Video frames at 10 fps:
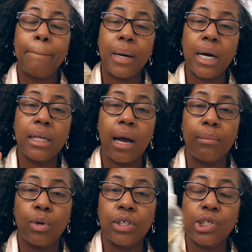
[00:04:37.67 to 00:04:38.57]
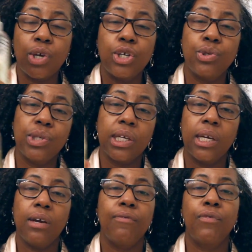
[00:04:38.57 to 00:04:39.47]
but I'm going to start using
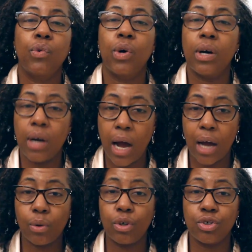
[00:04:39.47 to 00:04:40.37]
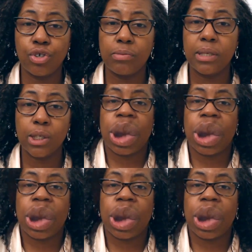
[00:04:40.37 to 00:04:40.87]
it for hot oil treatments